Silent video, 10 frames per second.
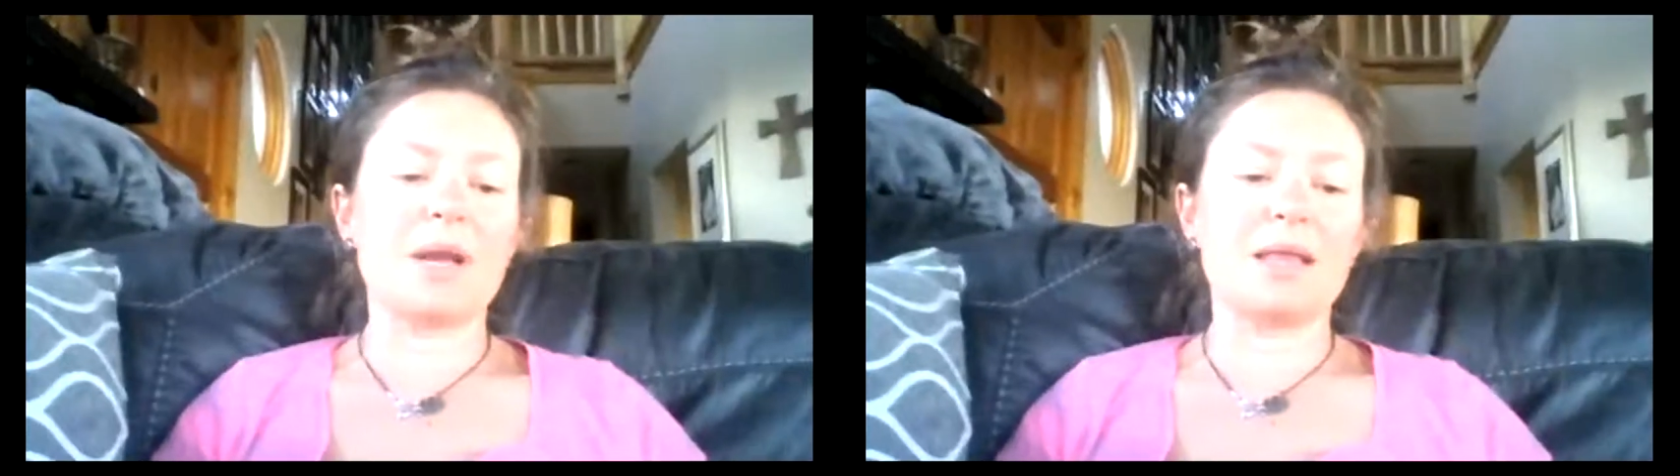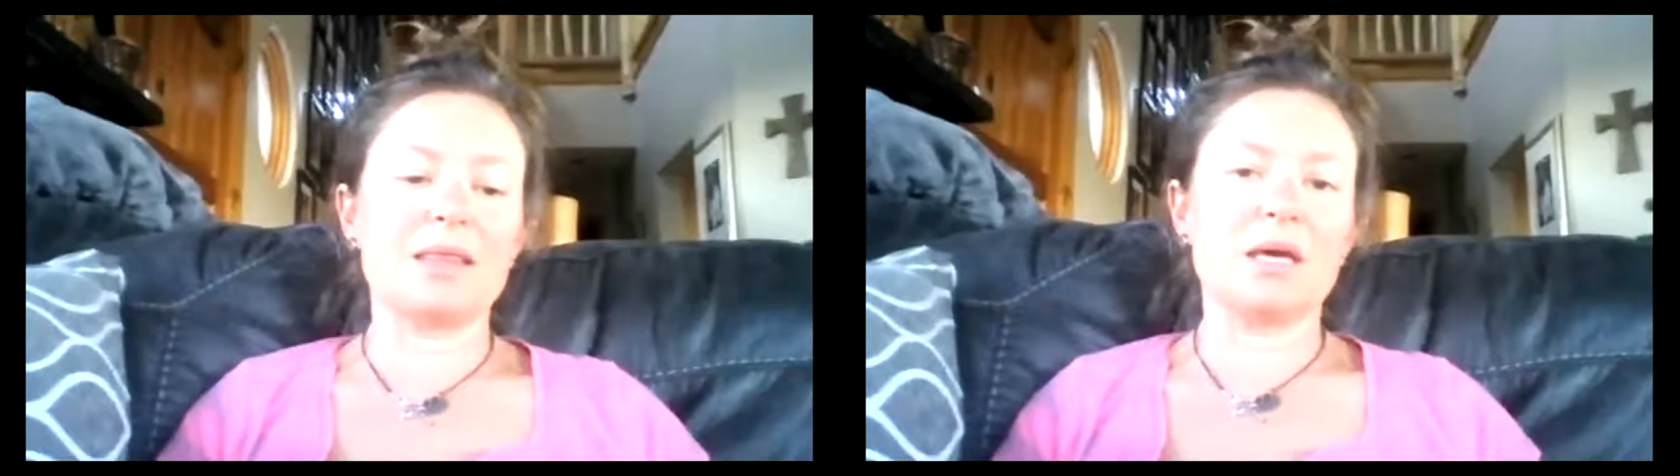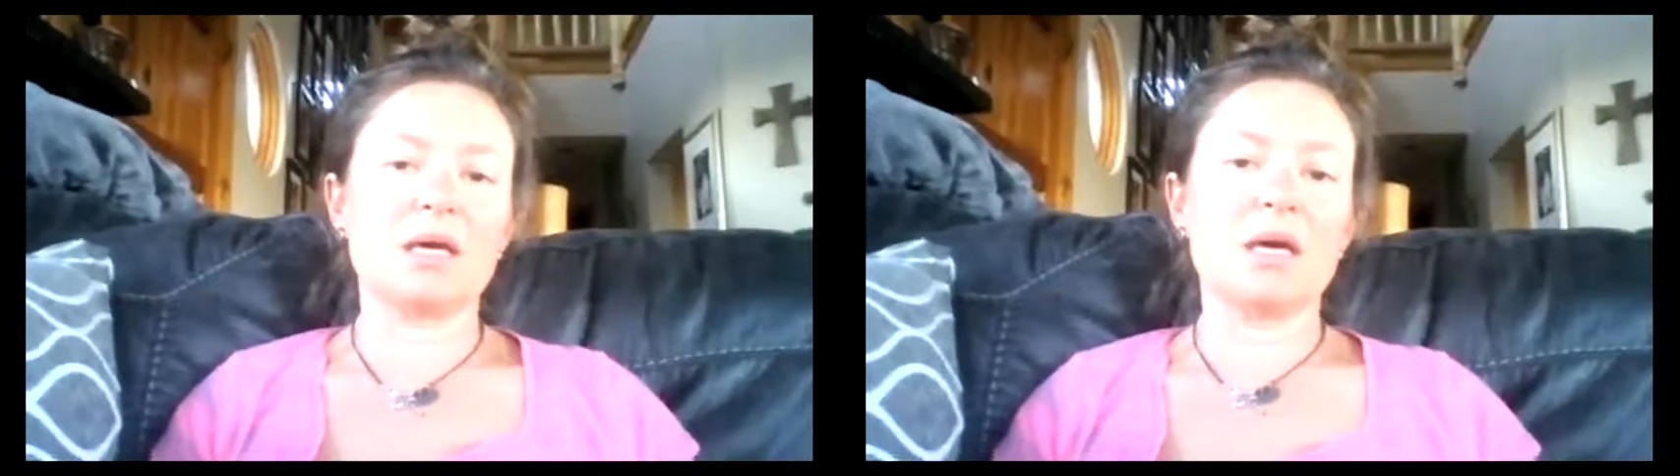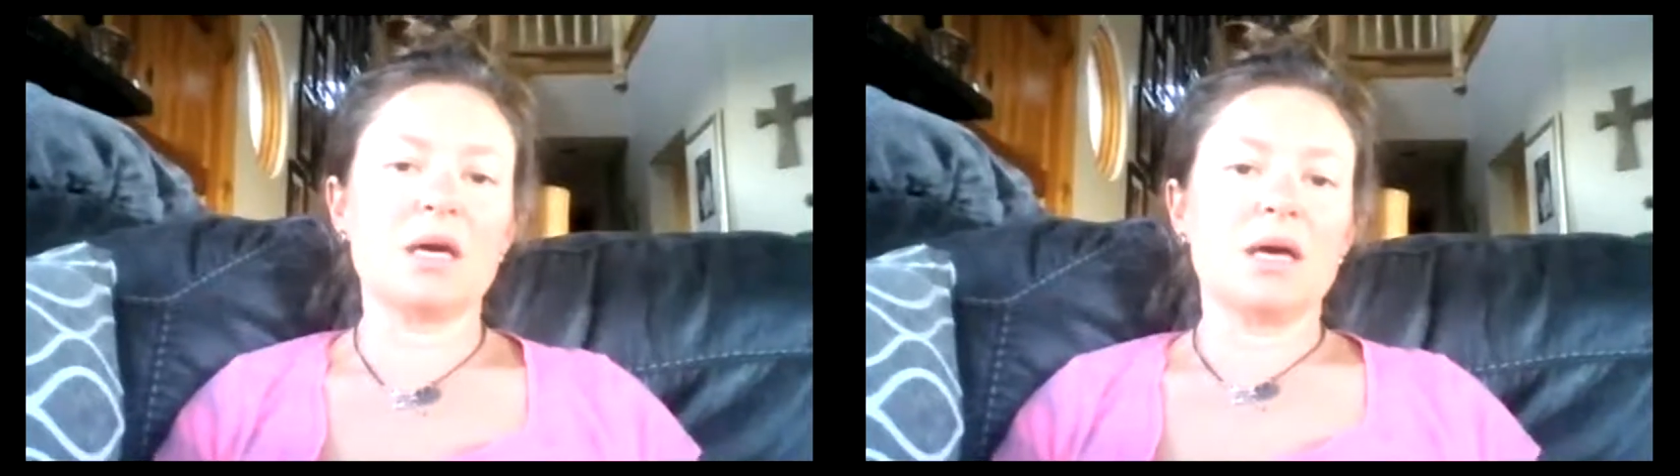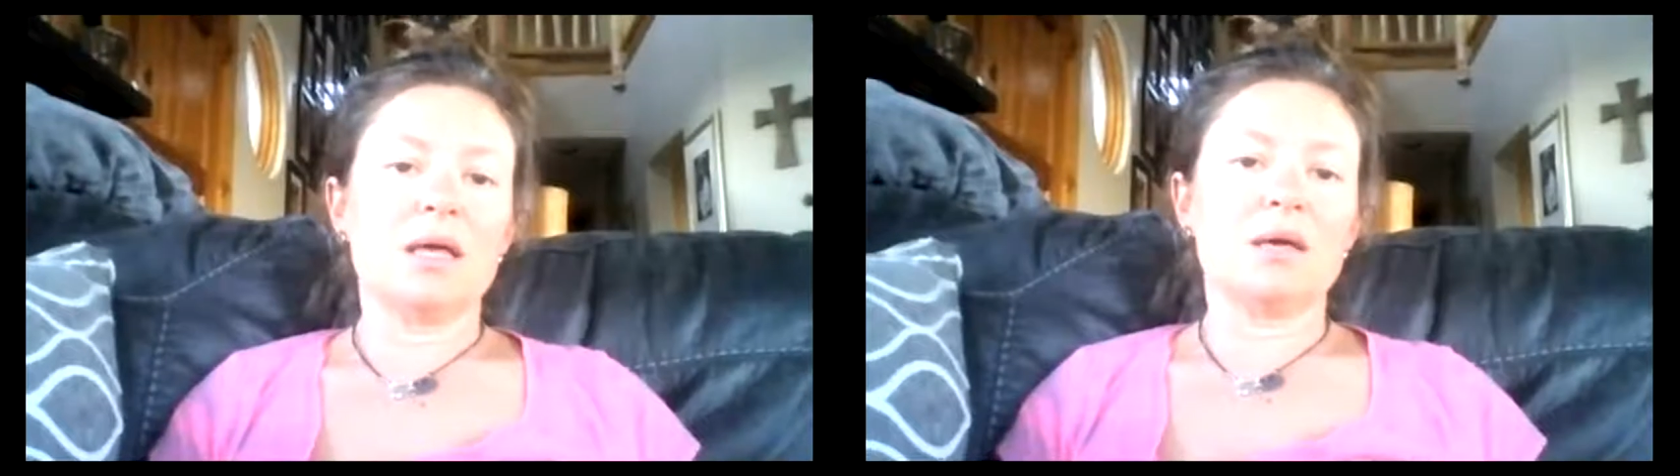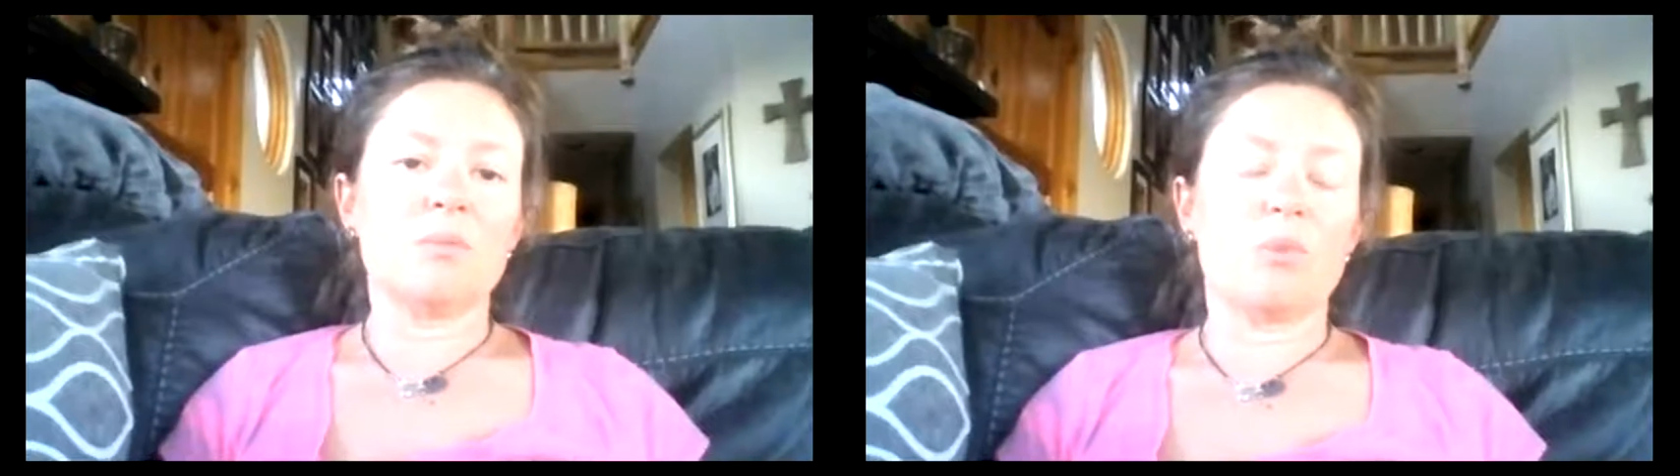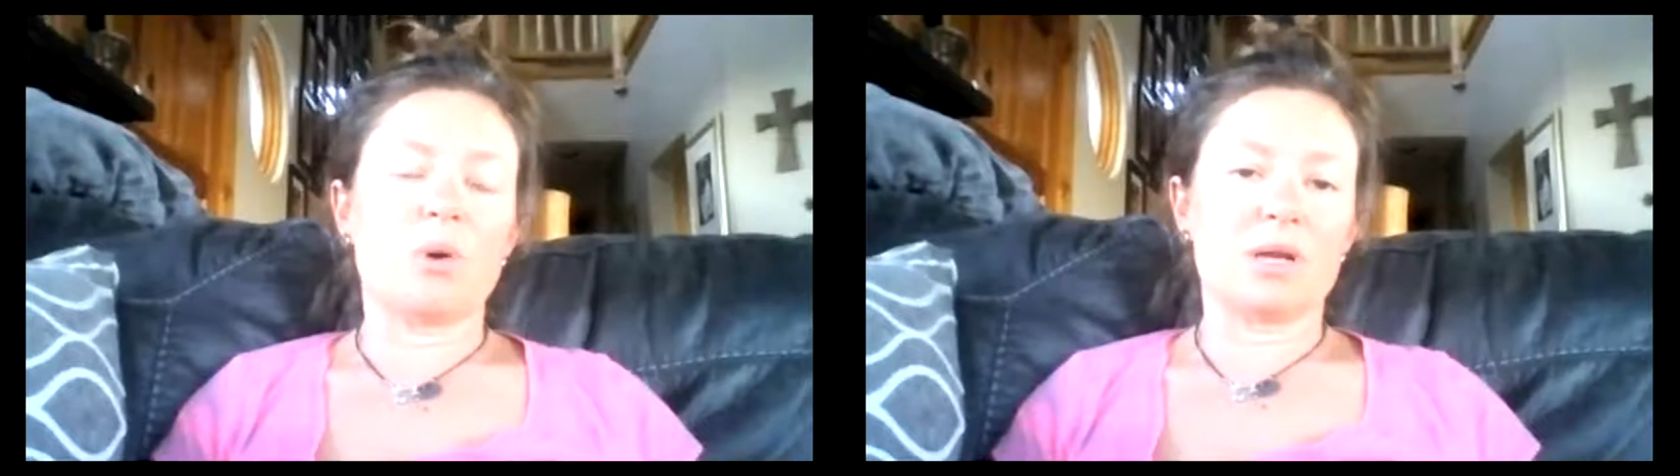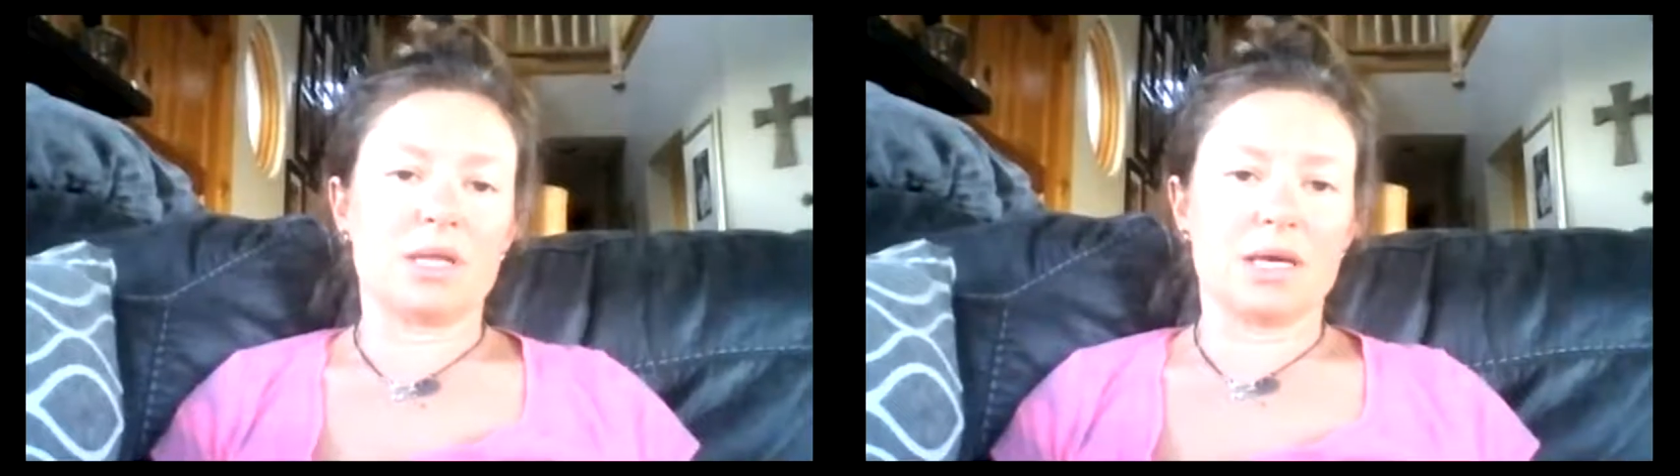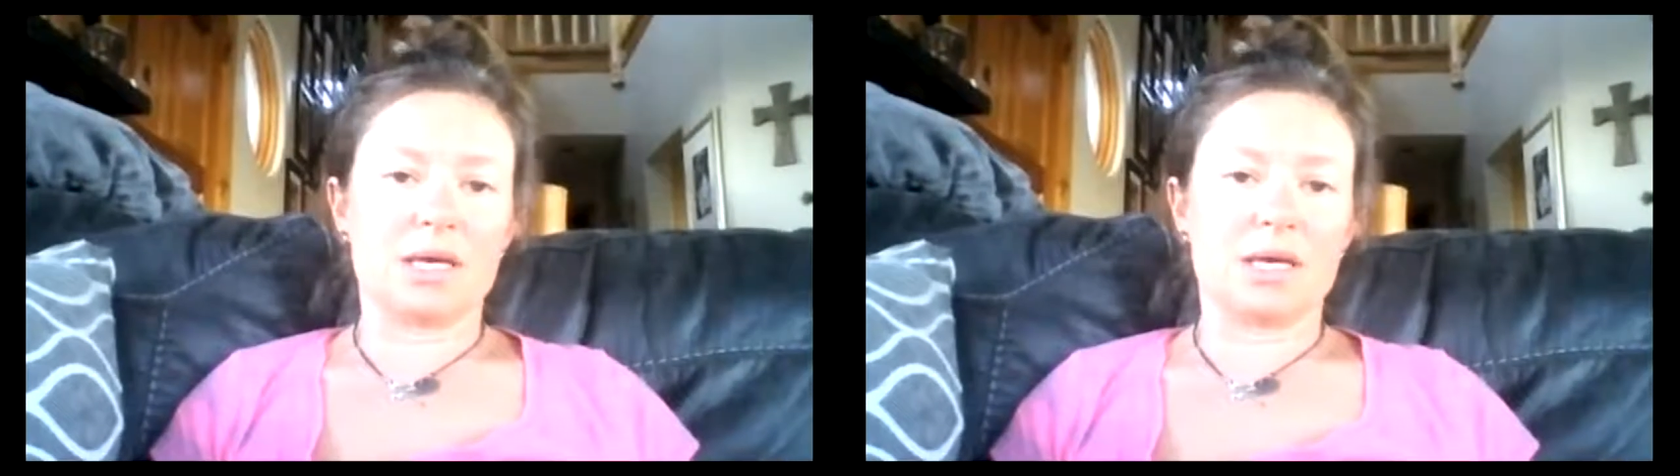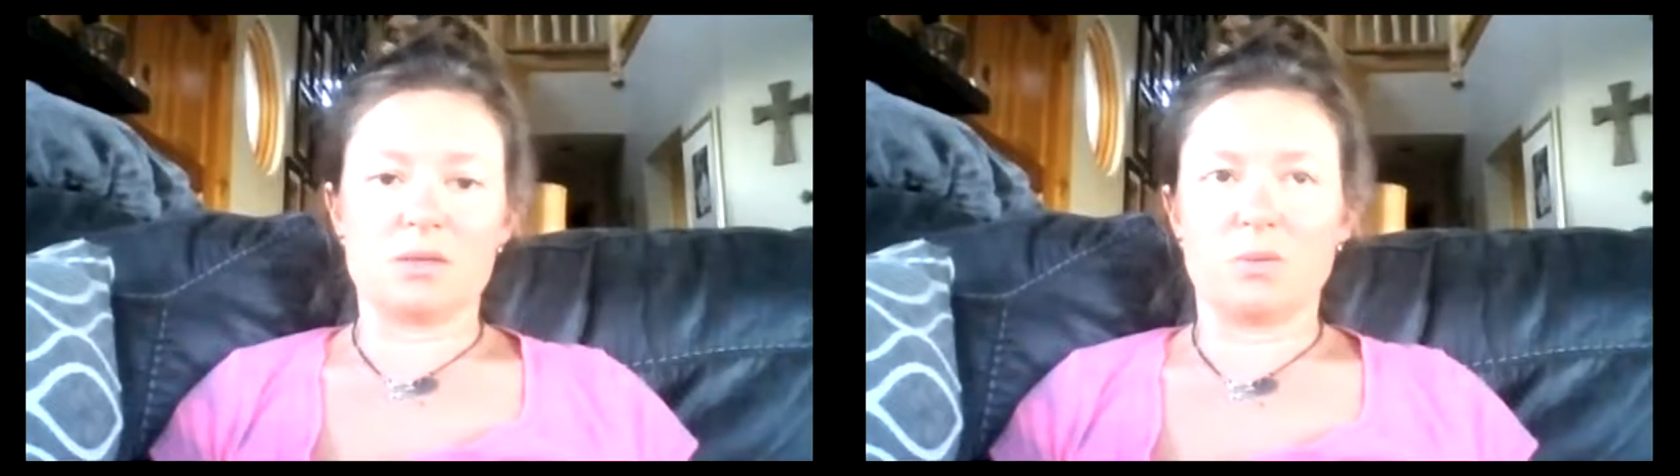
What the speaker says: And I think the important thing is,